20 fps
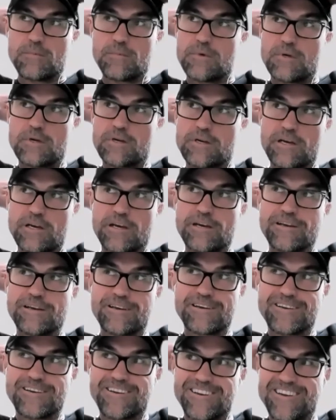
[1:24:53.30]
Okay.
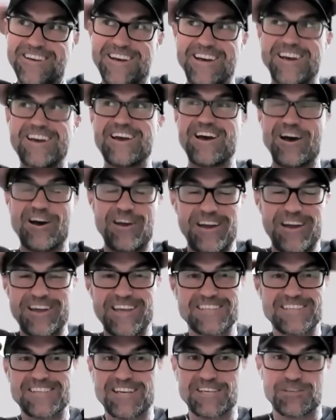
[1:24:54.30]
Yeah, I, I,
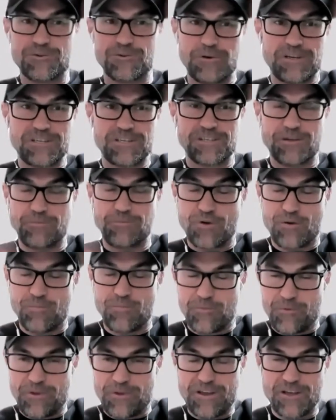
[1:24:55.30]
guess that's always the
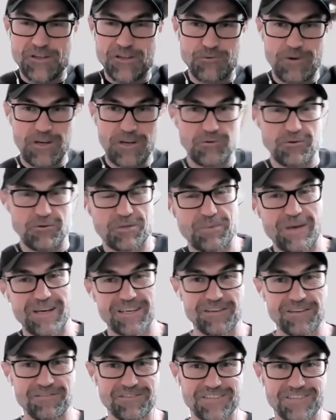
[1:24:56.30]
problem with those
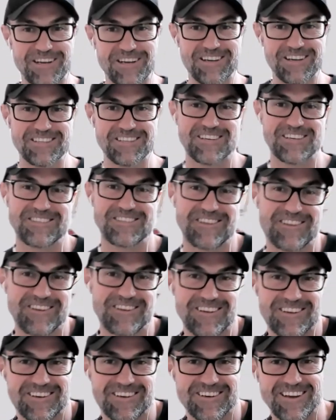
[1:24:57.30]
retrospective studies, isn't it?
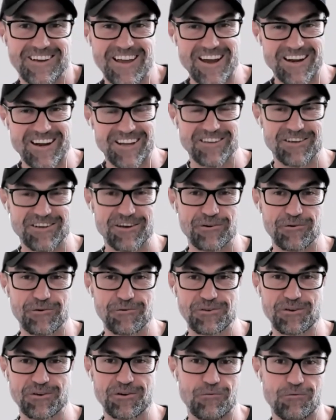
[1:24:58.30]
And anecdotal.
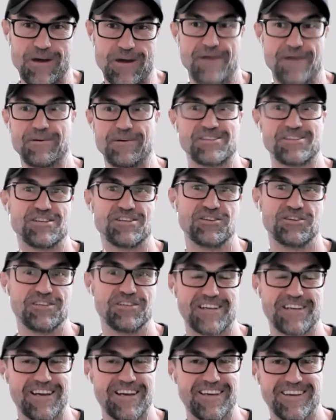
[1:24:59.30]
Yeah. So, how much did you
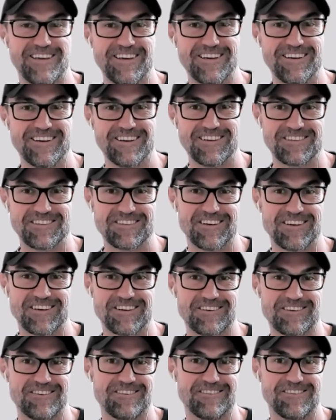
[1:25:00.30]
take in? It's
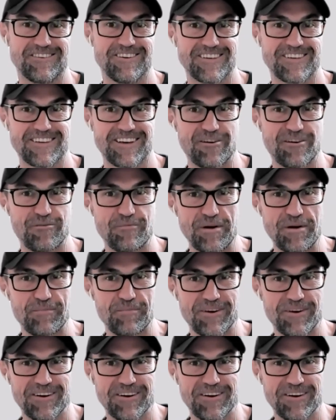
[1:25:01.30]
like, oh, I can't remember.